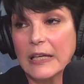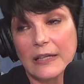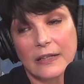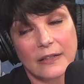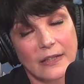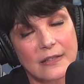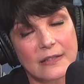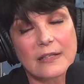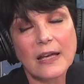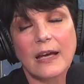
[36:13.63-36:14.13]

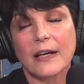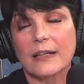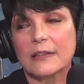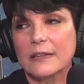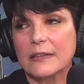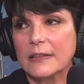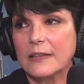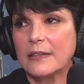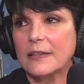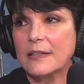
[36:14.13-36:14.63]

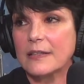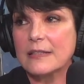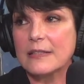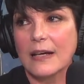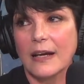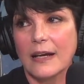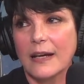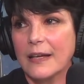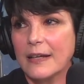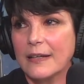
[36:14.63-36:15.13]
Exactly. It's
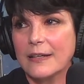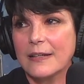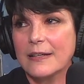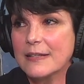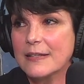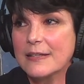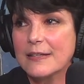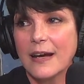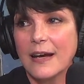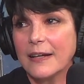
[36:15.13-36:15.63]
not
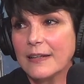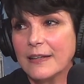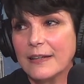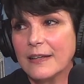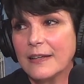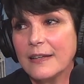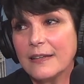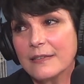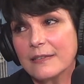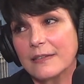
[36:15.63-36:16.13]

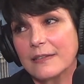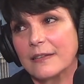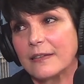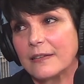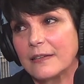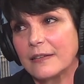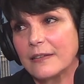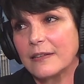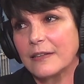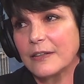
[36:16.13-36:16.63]
easy.
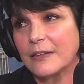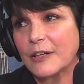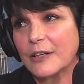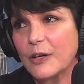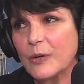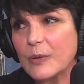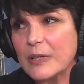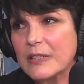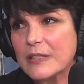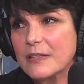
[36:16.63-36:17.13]
You
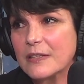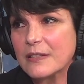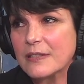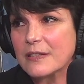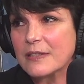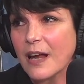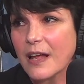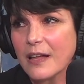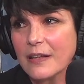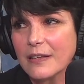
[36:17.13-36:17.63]
know, it's
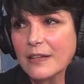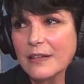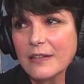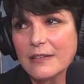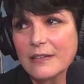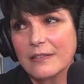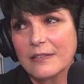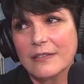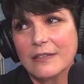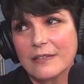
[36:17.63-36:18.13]
not the
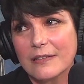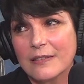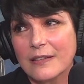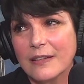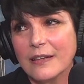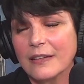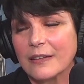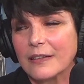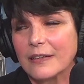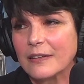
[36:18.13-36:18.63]
easiest thing.